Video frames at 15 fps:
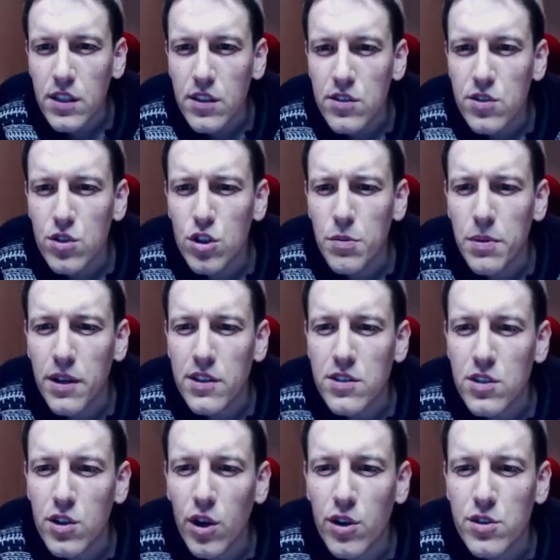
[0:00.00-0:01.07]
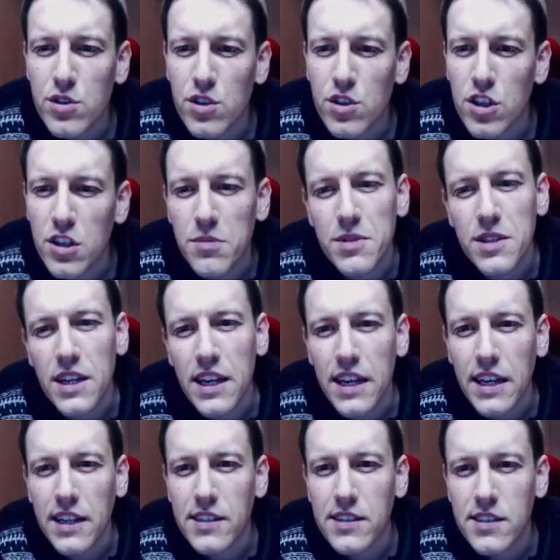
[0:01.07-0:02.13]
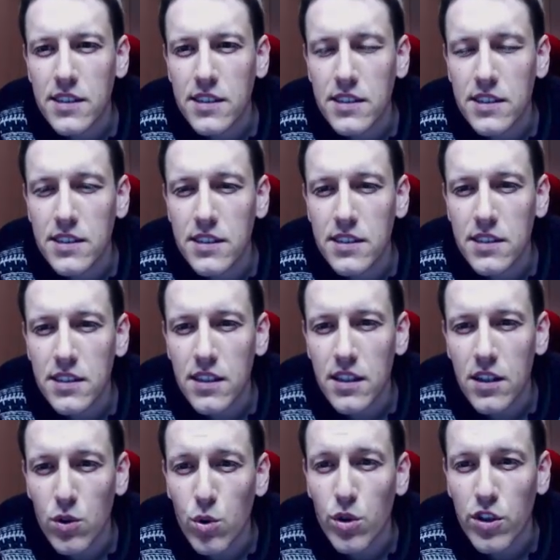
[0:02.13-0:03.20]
2 plus cos cubed x, all